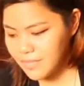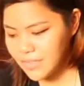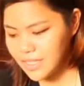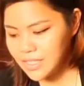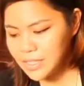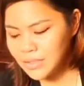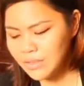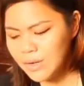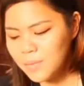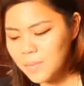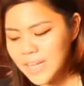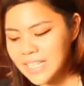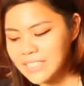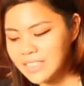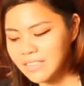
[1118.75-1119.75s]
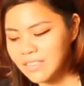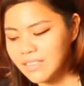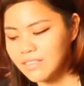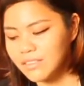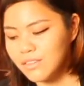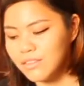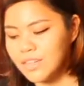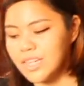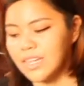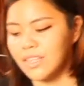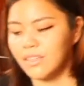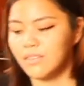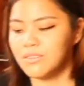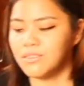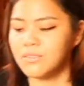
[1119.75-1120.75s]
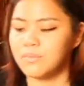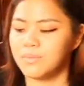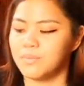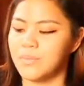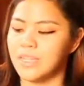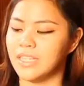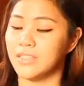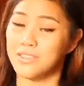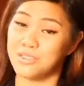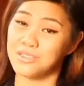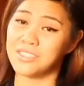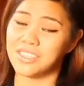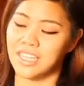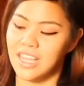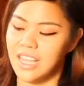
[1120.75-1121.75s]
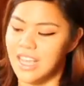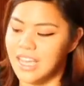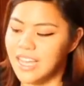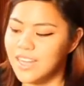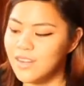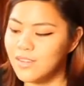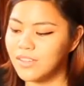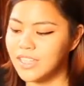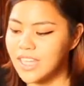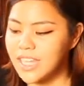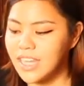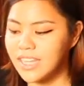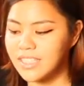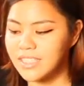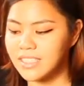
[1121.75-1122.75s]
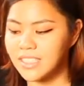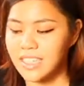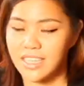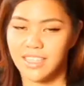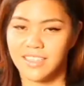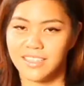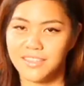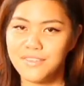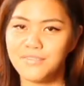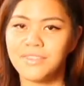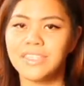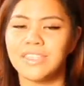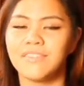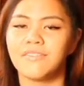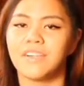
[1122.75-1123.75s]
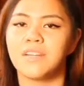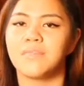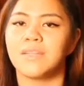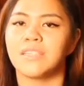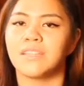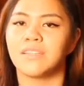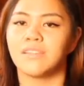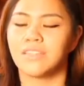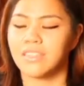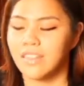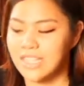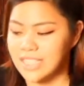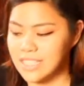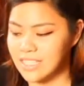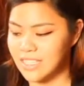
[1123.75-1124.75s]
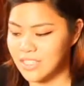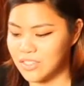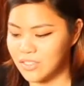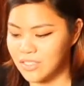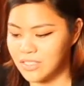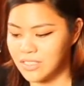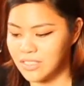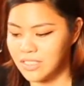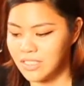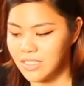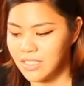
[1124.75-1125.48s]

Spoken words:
So complexity theory can also be used in looking at different environmental organizations,